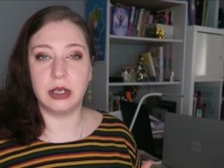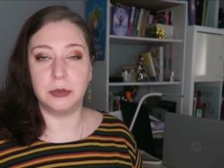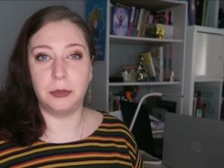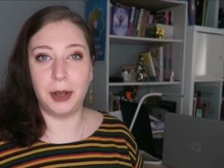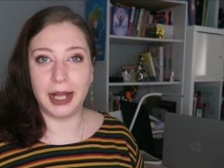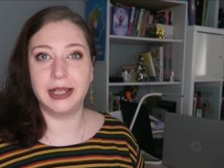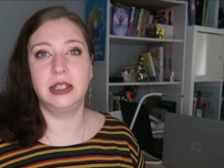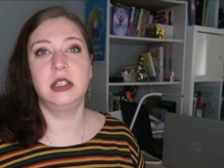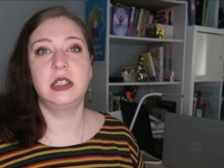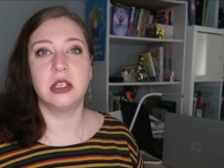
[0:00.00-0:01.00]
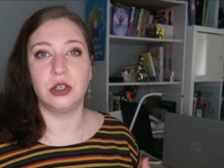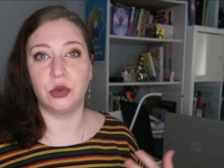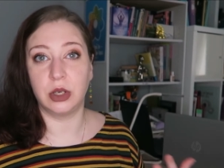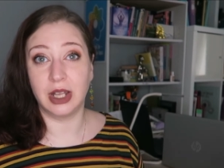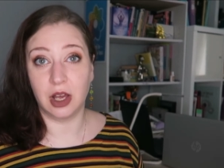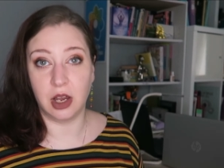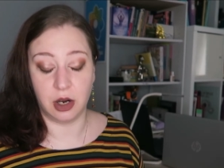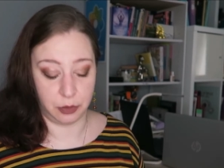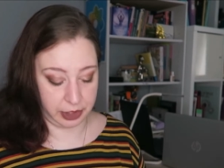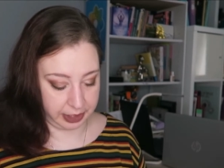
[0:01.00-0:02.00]
in balance and you're in
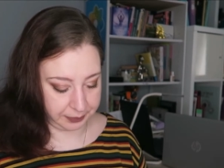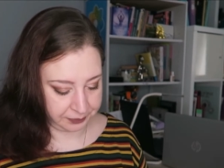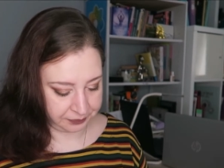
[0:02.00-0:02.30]
harmony.